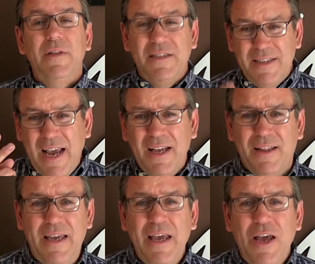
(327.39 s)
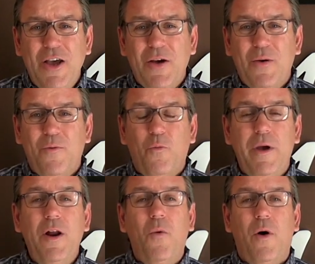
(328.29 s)
Secondly,
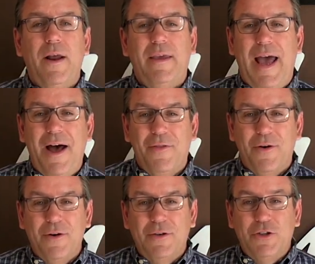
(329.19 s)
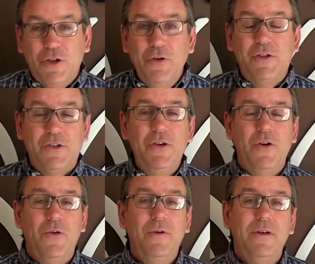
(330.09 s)
we don't want to gather too
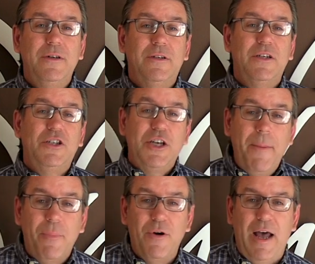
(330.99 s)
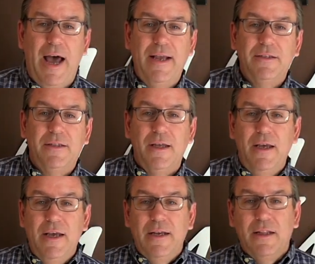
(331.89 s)
soon to jeopardize
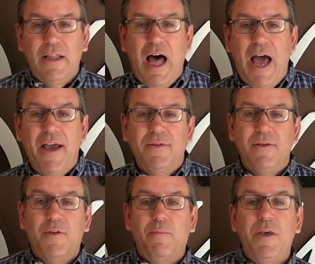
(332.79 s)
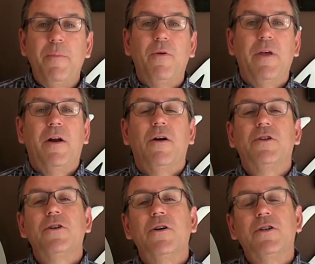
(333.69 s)
the lives of the people in our
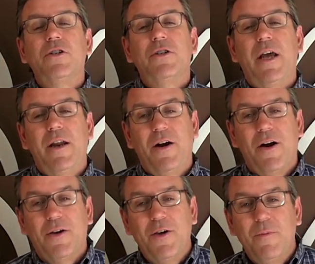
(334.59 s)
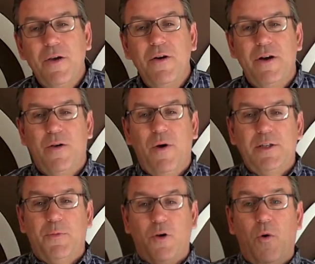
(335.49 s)
church and in our community.
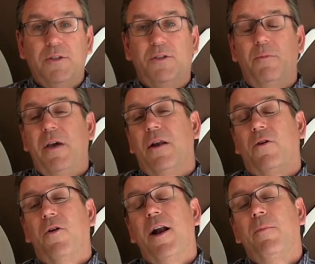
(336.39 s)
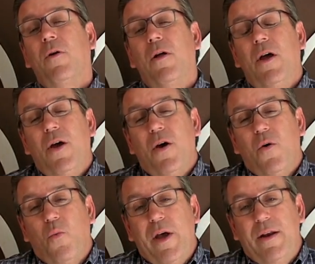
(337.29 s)
Westbrook wants to be an incredible
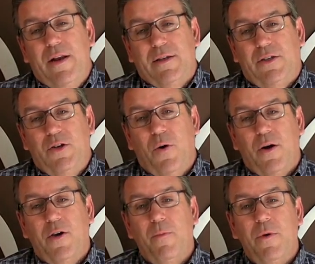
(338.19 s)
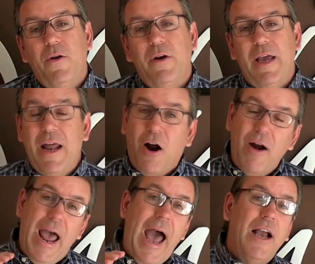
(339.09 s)
witness to our community, and
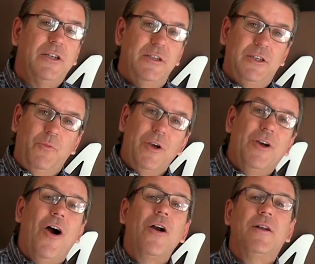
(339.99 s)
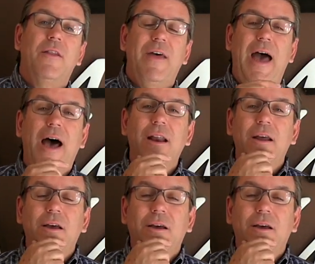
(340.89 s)
our actions in regard to that